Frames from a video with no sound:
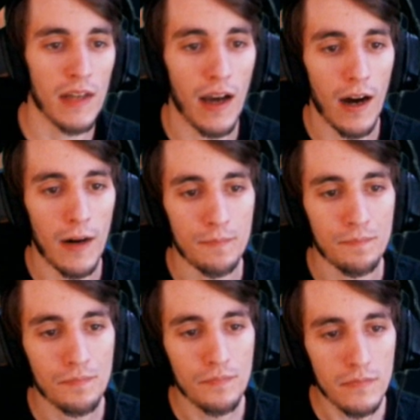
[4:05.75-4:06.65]

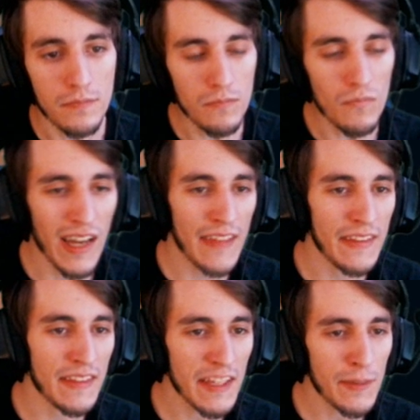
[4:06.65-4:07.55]
And
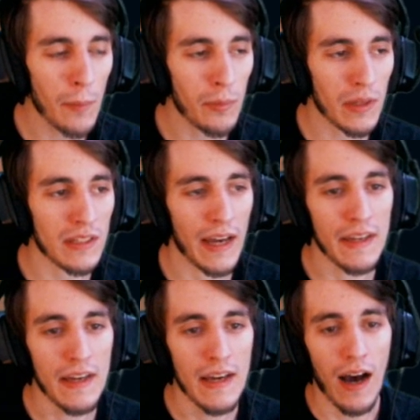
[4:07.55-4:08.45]
then the thing about Bloodline,